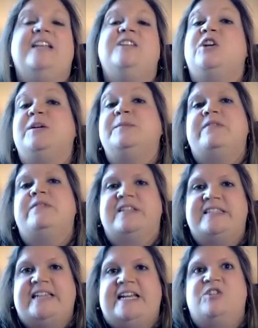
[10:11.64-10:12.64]
In terms of the
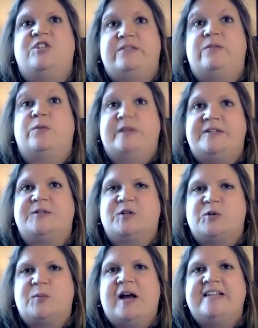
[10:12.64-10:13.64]
stages of the
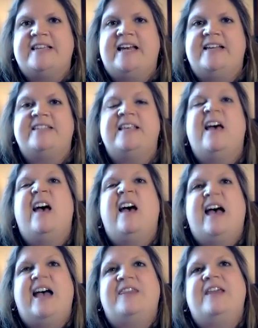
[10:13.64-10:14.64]
research process,
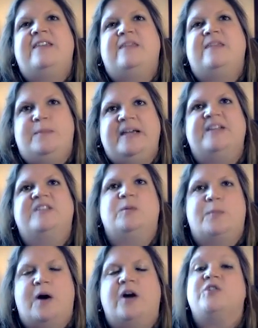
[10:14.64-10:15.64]
I think the biggest
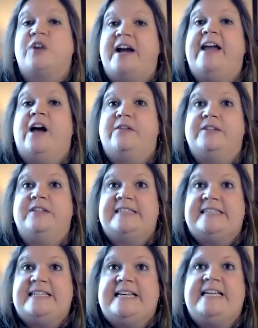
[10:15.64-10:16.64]
departure I often
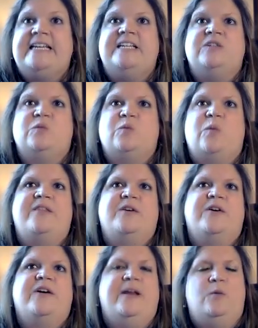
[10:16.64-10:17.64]
see is
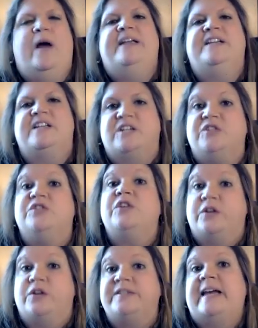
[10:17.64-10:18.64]
whether and when to
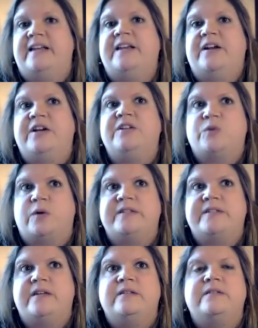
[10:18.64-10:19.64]
consult secondary
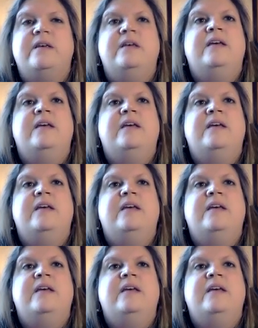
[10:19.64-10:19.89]
sources.